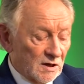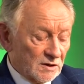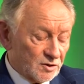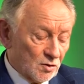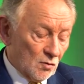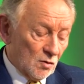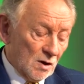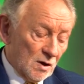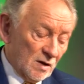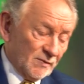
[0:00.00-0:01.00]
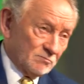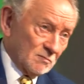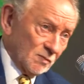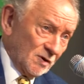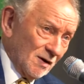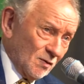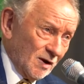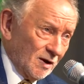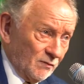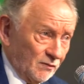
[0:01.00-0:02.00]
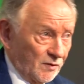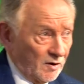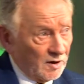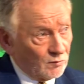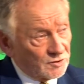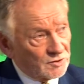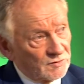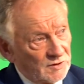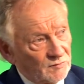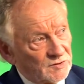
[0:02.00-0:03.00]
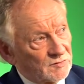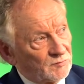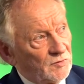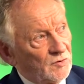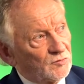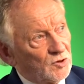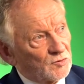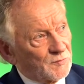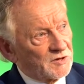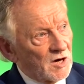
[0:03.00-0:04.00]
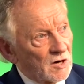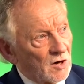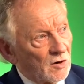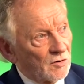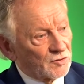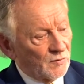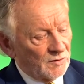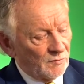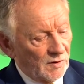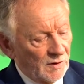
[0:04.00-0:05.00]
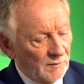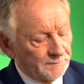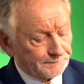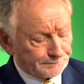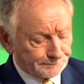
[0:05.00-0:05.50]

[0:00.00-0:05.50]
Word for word: So I mean, yeah, it, it was it was those were dark hours when um,